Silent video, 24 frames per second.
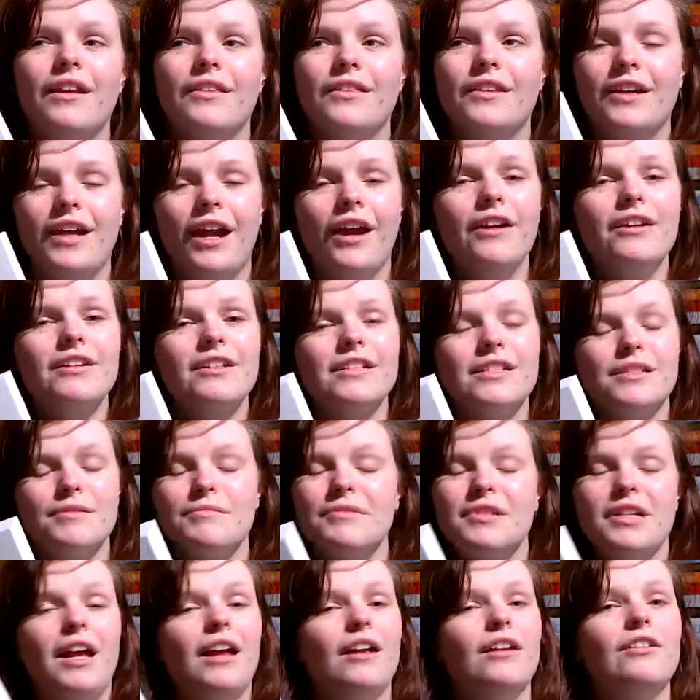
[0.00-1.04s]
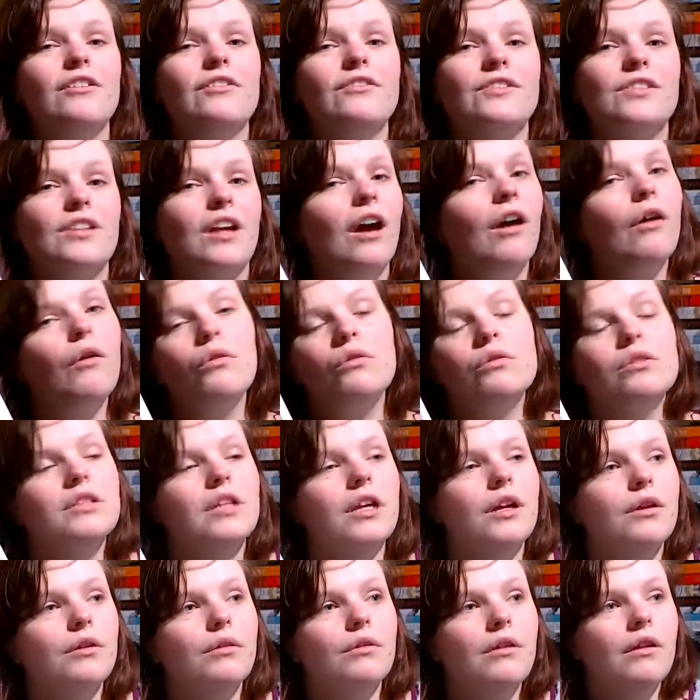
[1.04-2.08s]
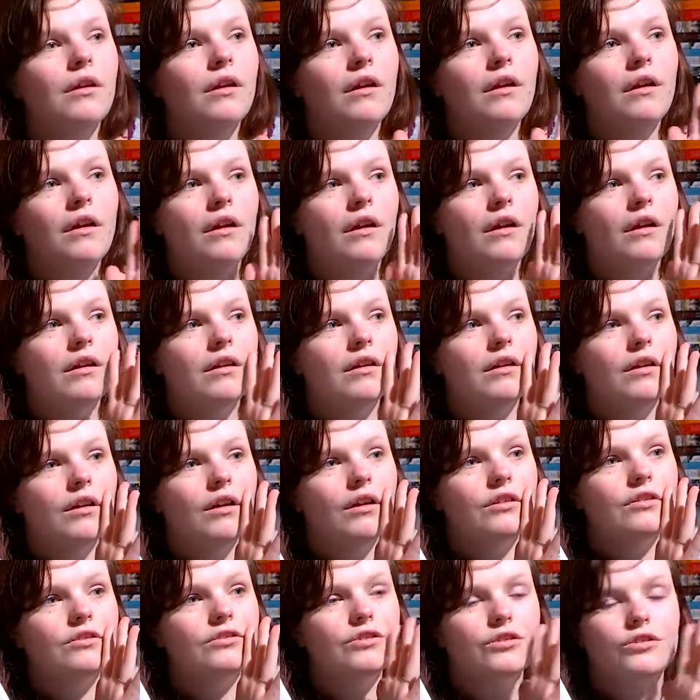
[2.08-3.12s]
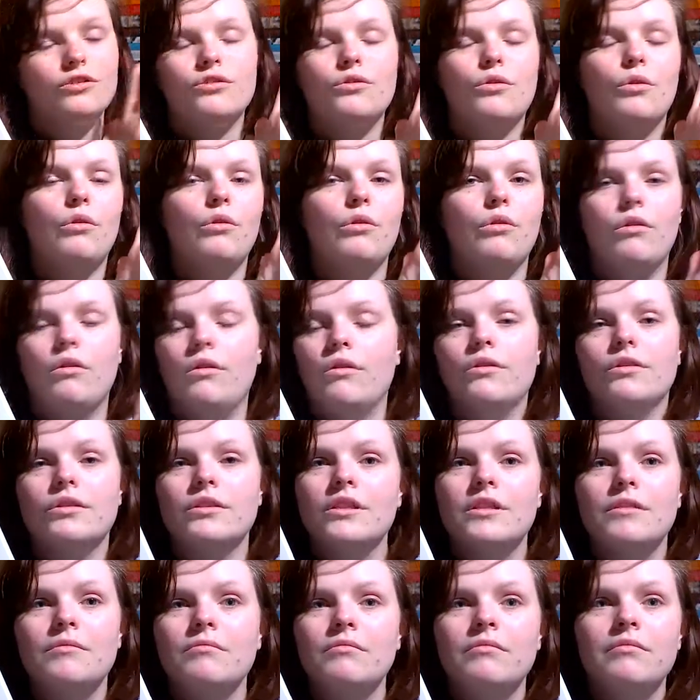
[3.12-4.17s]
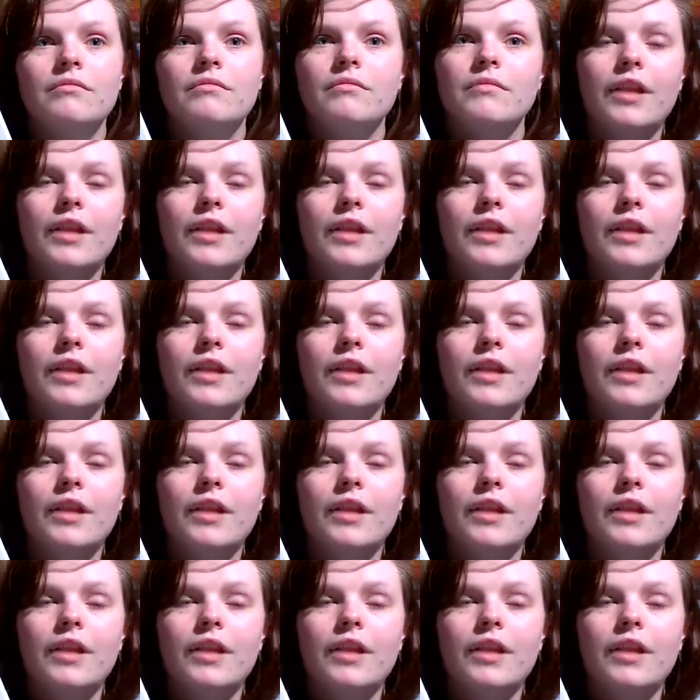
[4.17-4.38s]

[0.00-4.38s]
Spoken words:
The characters themselves are also just awesome.